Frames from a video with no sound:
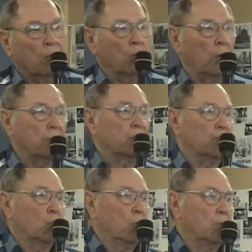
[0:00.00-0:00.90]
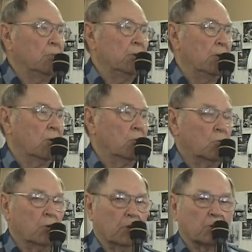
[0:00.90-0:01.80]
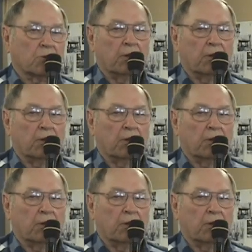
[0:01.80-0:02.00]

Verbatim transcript: whites formed the Ku Klux